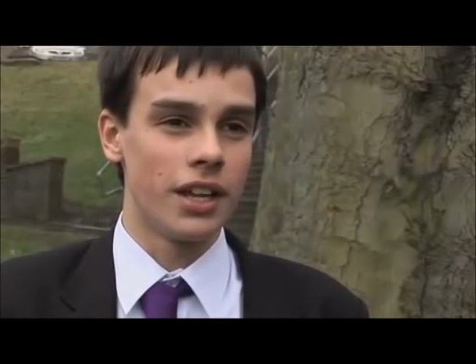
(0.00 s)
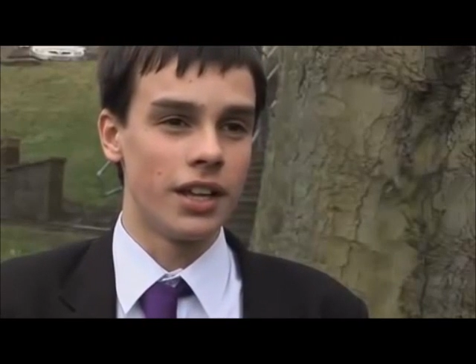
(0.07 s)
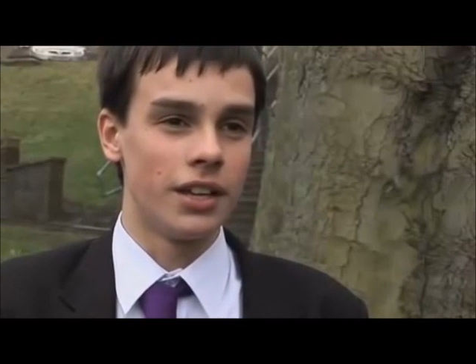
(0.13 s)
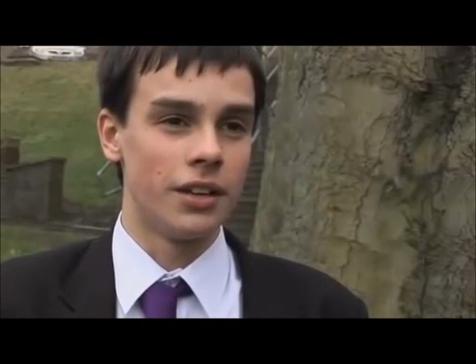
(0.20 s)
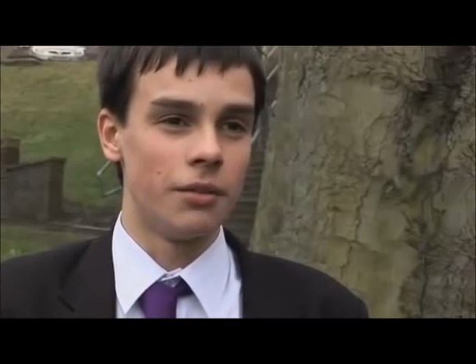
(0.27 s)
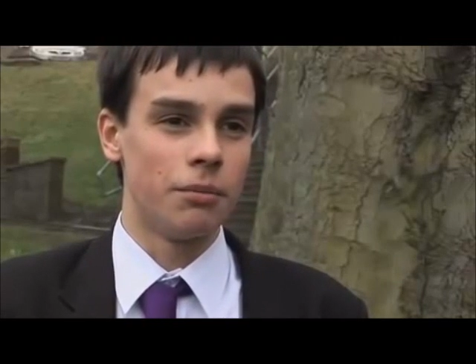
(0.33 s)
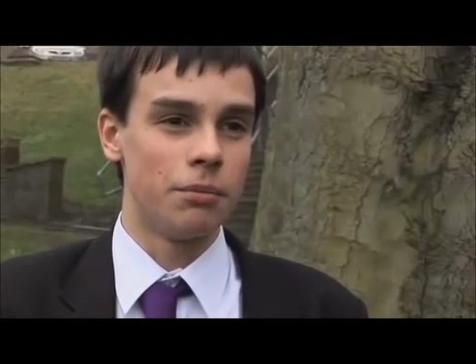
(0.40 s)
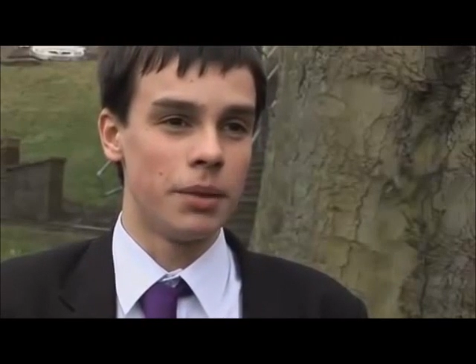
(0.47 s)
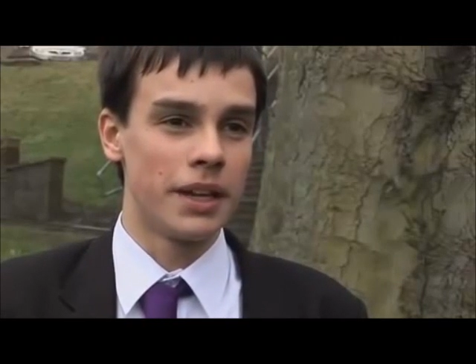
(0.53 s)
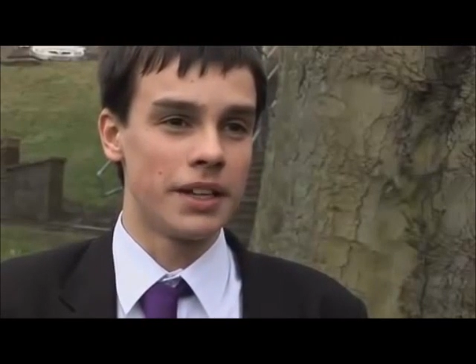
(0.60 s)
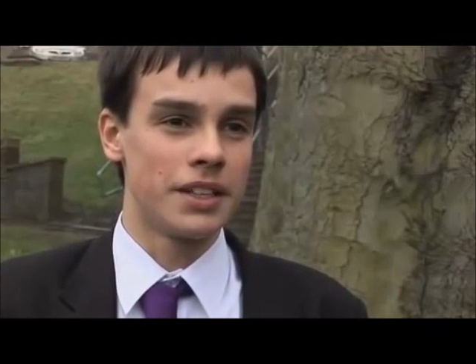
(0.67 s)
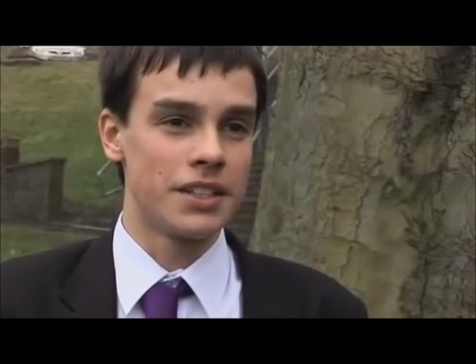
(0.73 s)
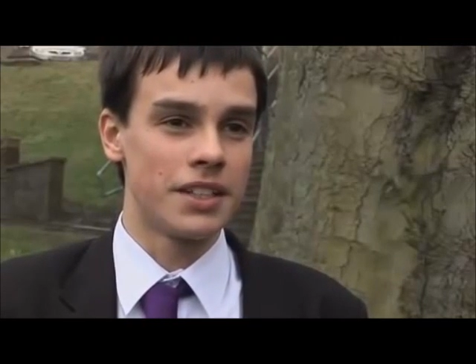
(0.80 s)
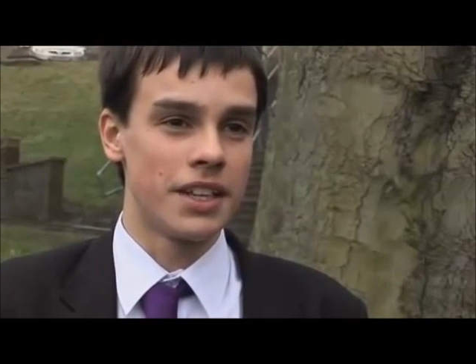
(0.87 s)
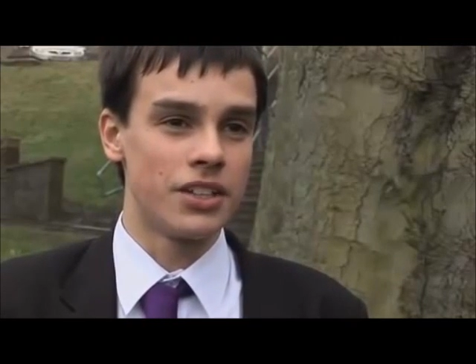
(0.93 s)
in
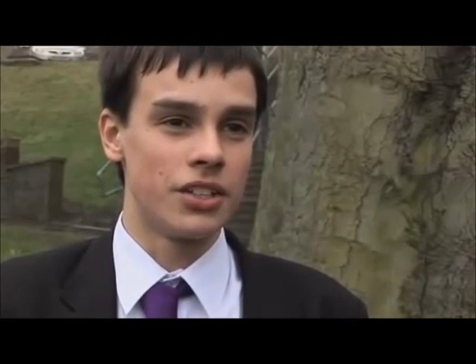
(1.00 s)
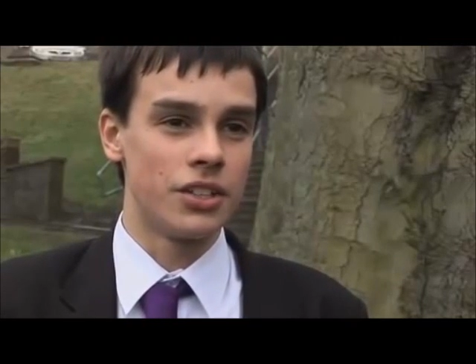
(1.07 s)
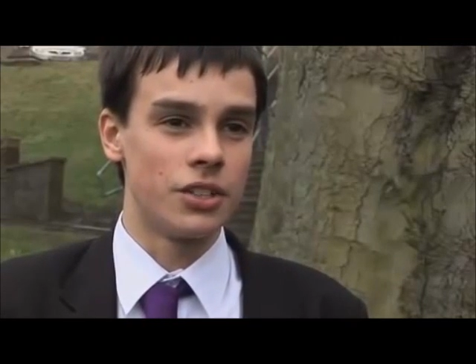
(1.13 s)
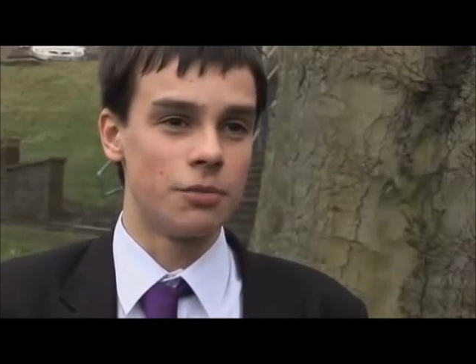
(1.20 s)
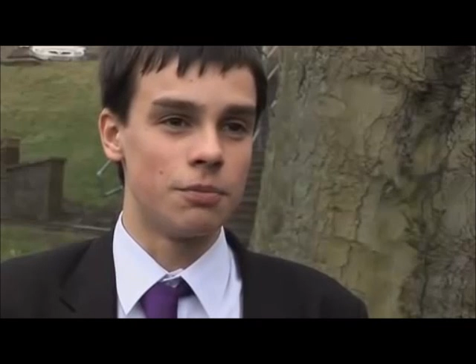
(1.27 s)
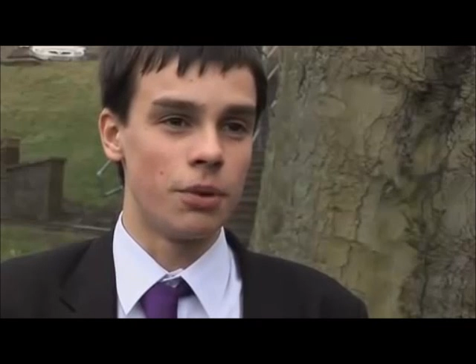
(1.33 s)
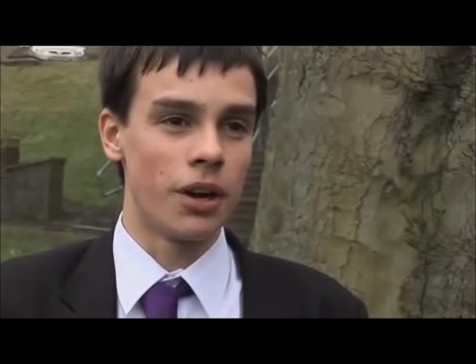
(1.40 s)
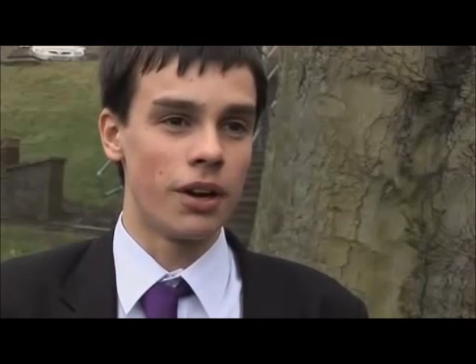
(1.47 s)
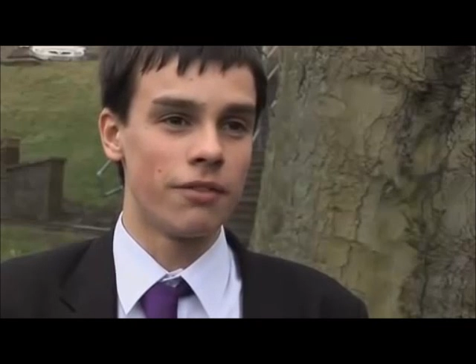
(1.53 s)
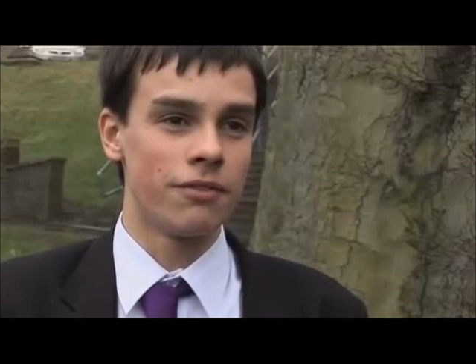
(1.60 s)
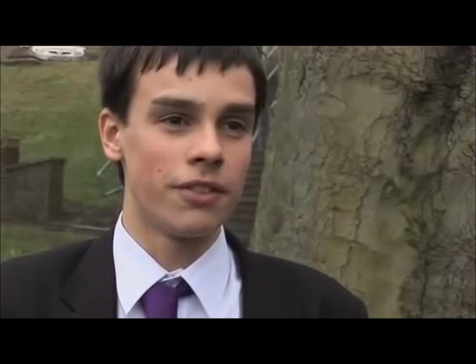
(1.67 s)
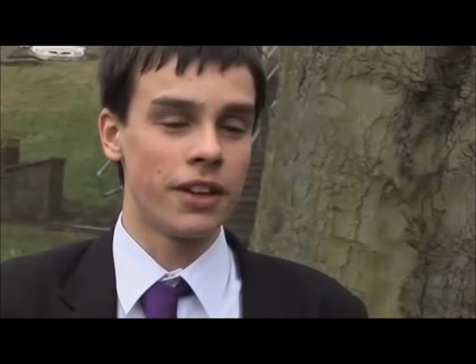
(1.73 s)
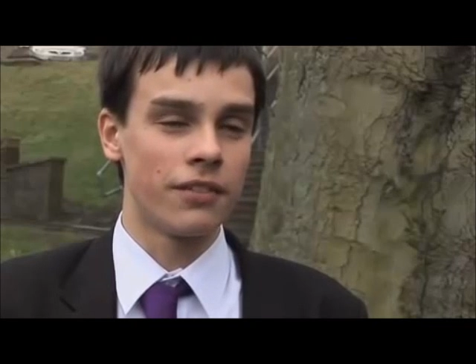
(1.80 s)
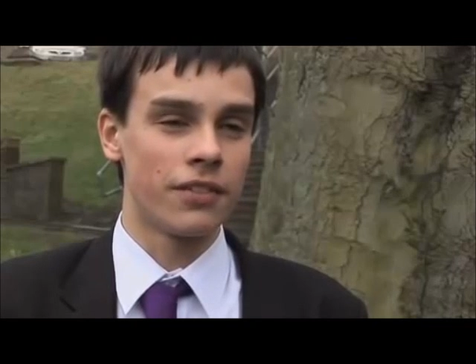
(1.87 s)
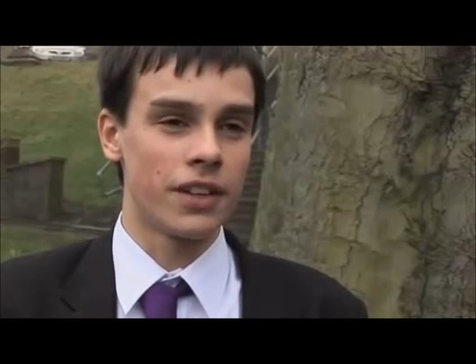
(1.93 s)
big decisions, but
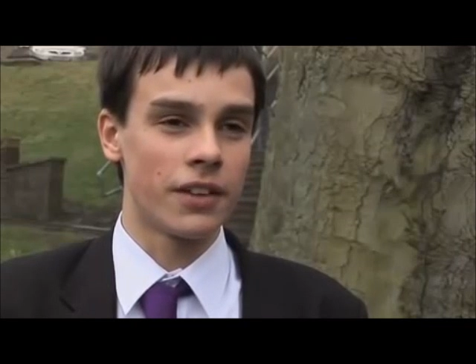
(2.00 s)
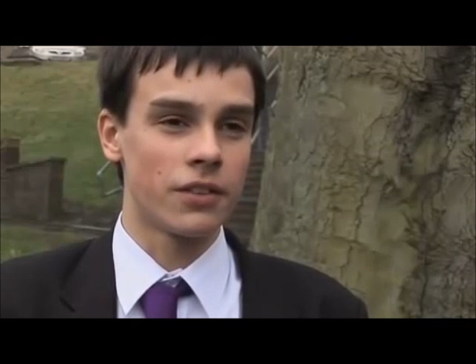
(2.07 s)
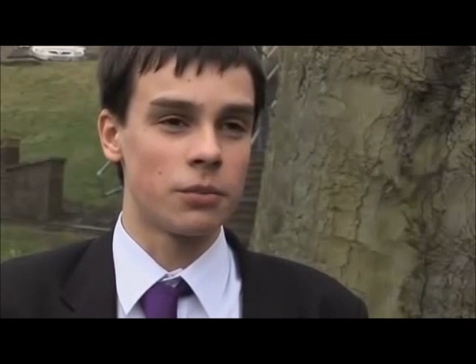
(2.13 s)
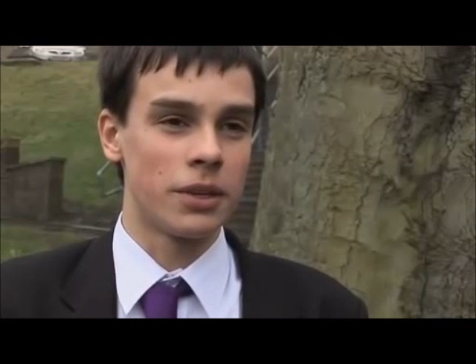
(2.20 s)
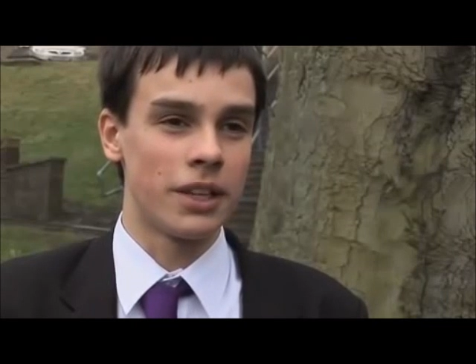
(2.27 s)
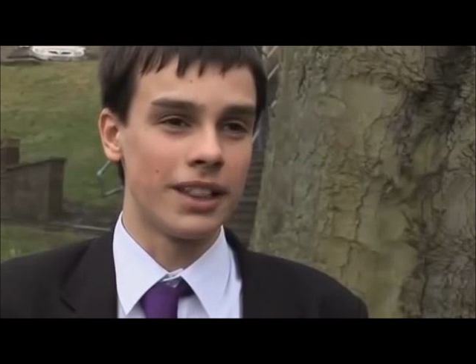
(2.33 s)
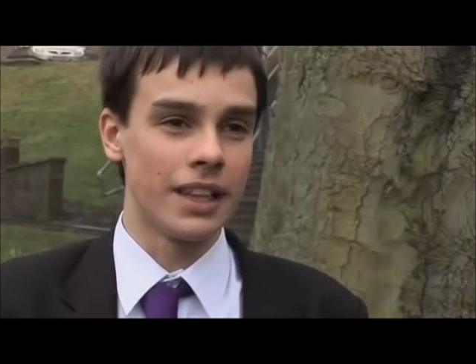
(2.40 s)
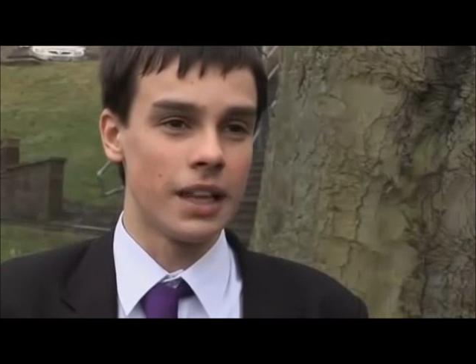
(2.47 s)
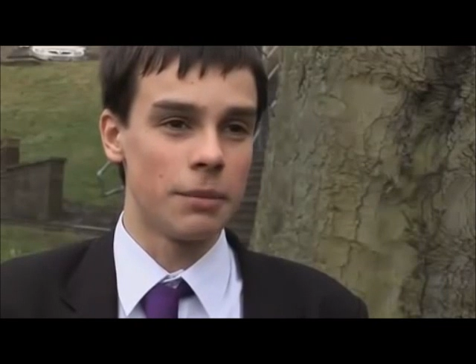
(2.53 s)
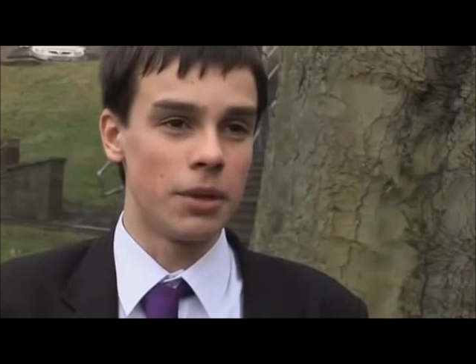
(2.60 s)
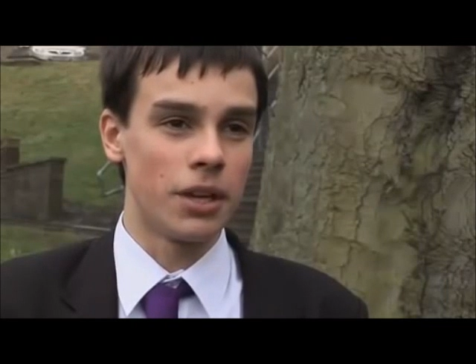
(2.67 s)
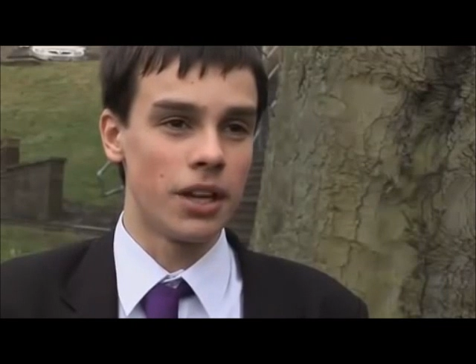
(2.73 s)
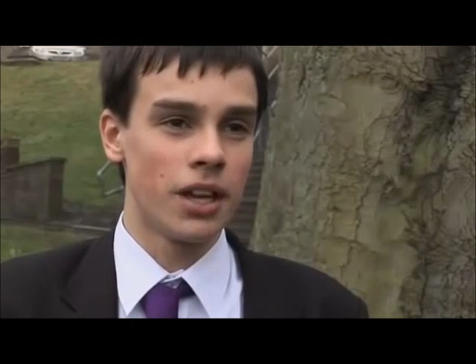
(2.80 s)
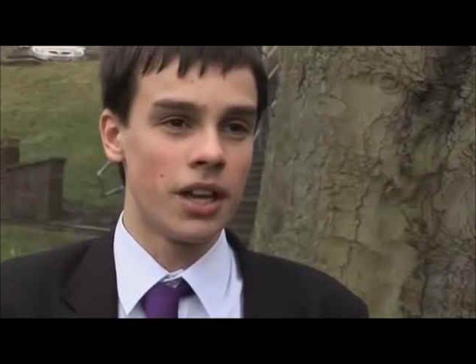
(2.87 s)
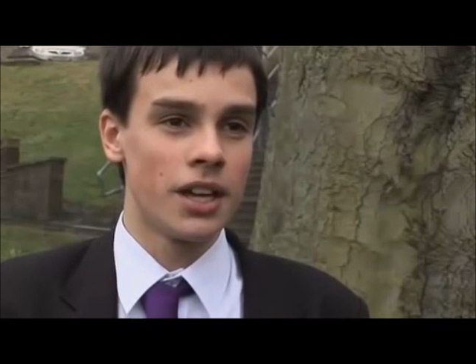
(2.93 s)
I think there'd have to be a
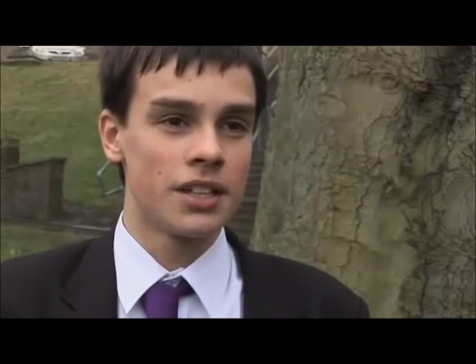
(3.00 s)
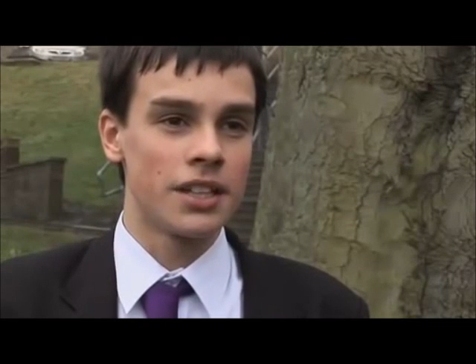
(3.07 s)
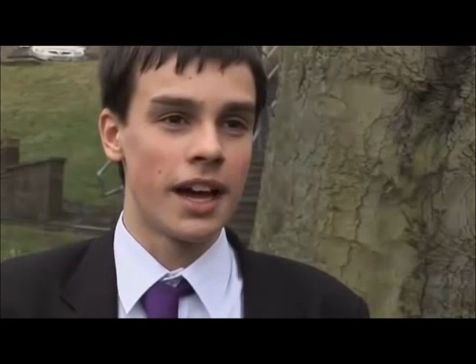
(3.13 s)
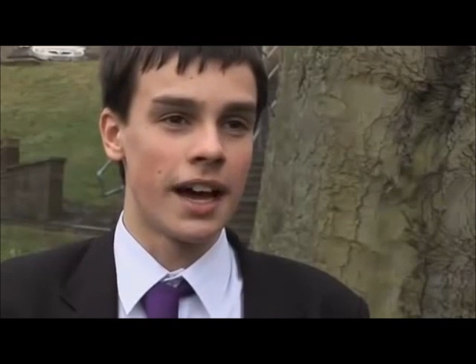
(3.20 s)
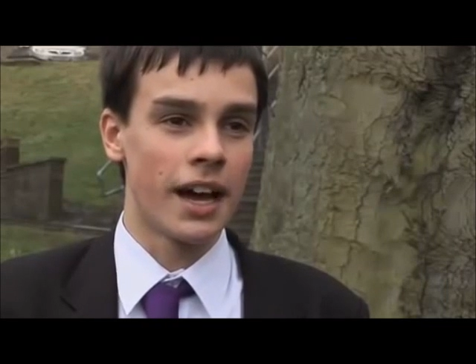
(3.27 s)
limit